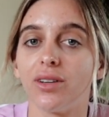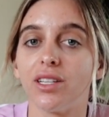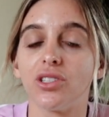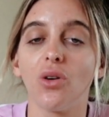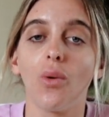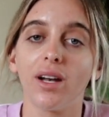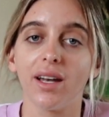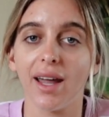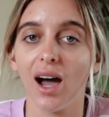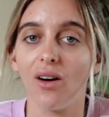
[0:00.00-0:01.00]
and don't want
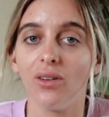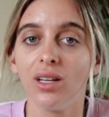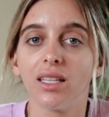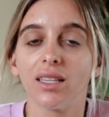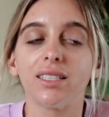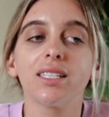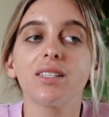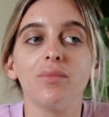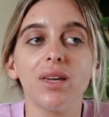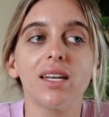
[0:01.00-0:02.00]
it now, that
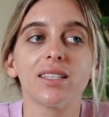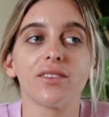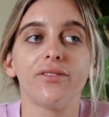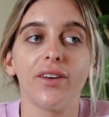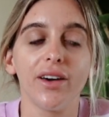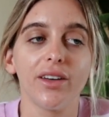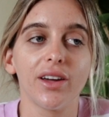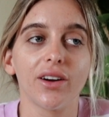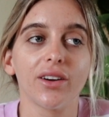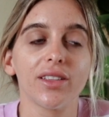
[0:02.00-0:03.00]
doesn't mean it's a failure.